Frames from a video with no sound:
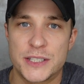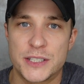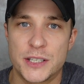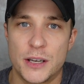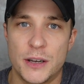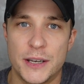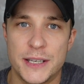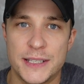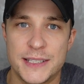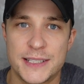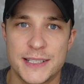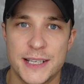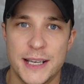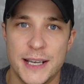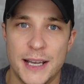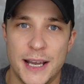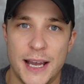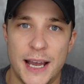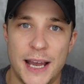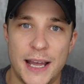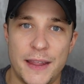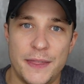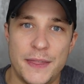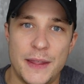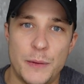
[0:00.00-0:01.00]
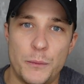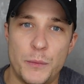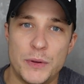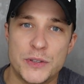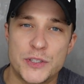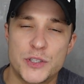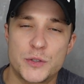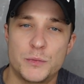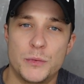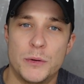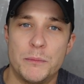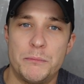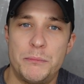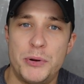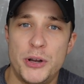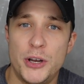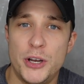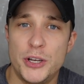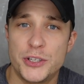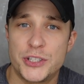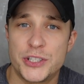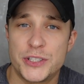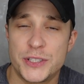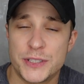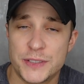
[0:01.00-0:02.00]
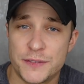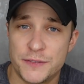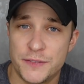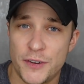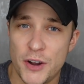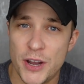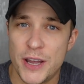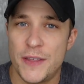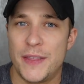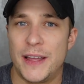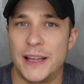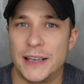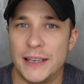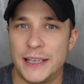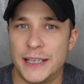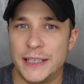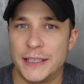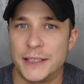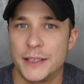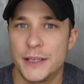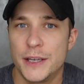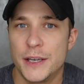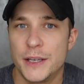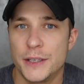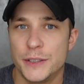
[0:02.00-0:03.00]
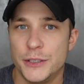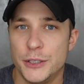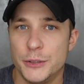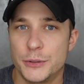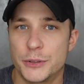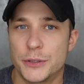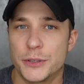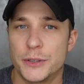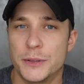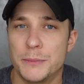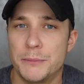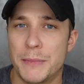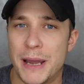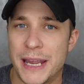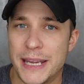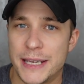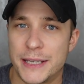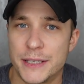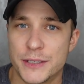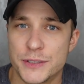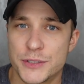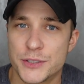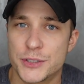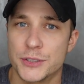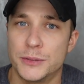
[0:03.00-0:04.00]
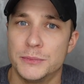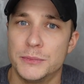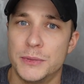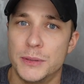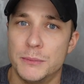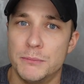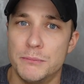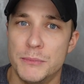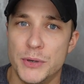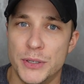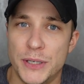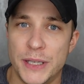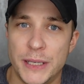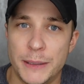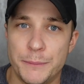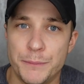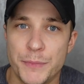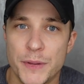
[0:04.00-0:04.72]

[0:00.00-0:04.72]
sites, and then when someone purchases via that link, you can make some money.